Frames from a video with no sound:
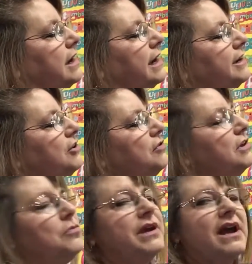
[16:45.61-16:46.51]
I know
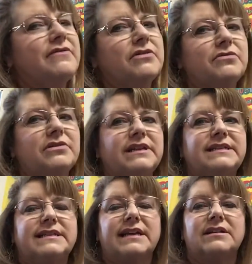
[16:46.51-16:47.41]
that we haven't really
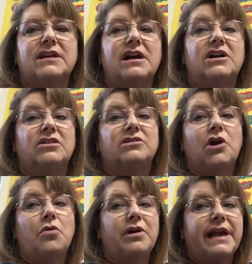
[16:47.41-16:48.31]
done
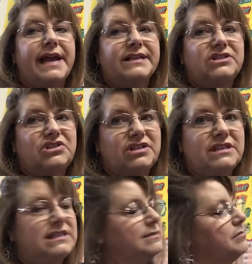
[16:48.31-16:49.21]
lowercase
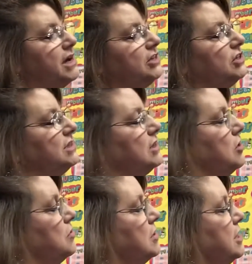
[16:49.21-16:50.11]
g's much,
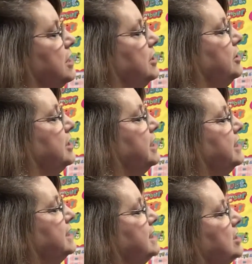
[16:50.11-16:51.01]
so you're gonna
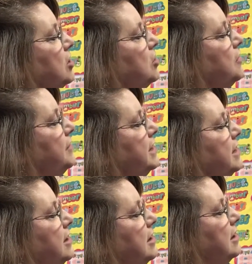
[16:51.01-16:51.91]
start over
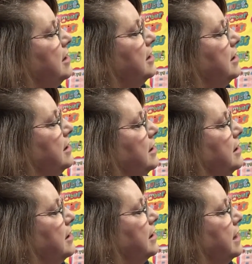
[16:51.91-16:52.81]
here,
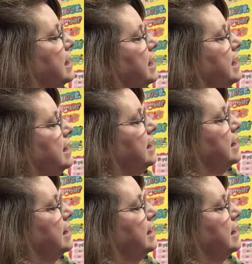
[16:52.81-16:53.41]
okay?